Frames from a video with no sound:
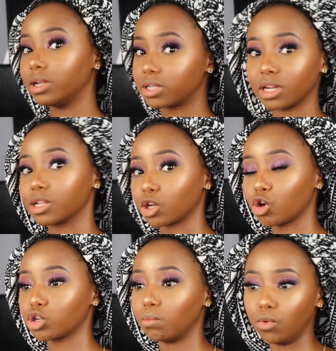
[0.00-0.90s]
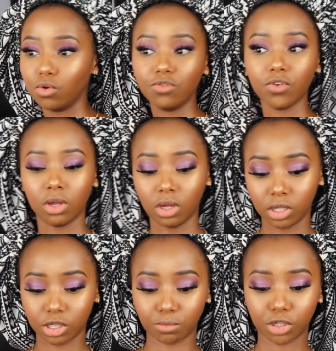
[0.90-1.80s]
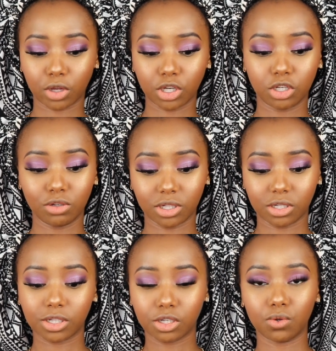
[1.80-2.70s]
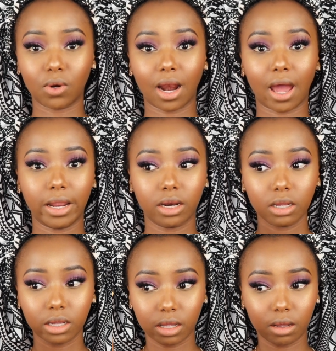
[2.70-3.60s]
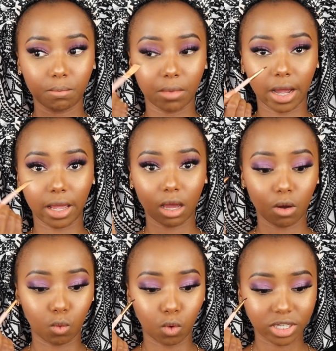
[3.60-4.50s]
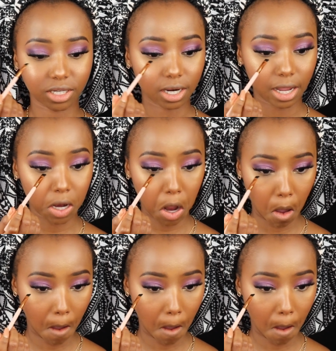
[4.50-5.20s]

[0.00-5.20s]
it does not move. So I'm just going to use this to line my waterline.